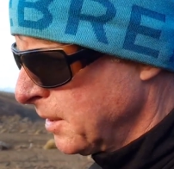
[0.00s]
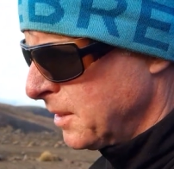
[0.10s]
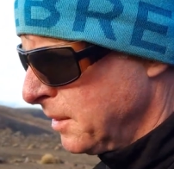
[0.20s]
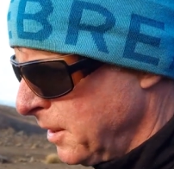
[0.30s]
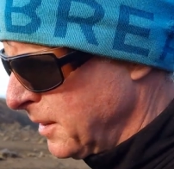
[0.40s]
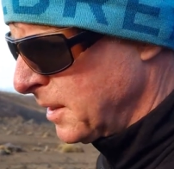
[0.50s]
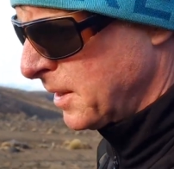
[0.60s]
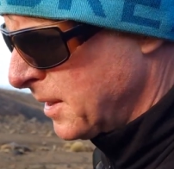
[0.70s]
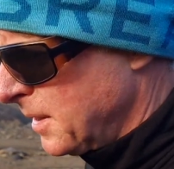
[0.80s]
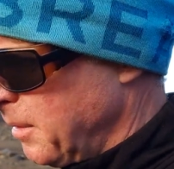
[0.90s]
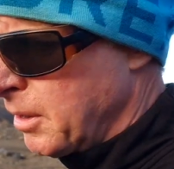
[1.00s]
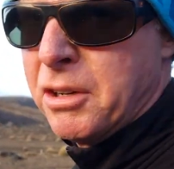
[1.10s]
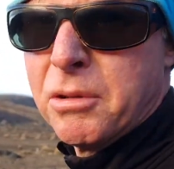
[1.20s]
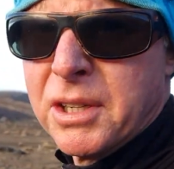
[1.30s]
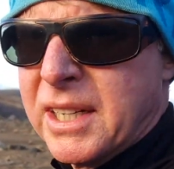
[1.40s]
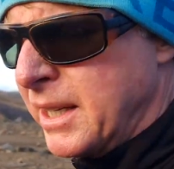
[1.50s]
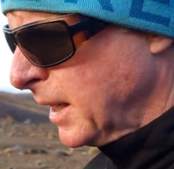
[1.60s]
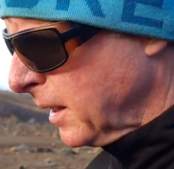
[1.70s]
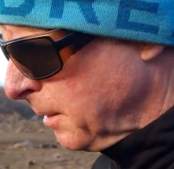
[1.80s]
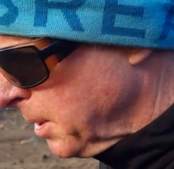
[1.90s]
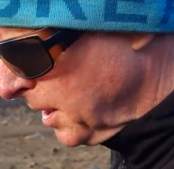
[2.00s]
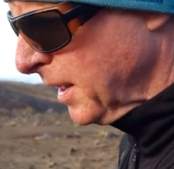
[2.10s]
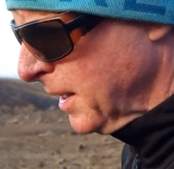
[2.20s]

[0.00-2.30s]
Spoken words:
tonight, just never know what you're going to get up here.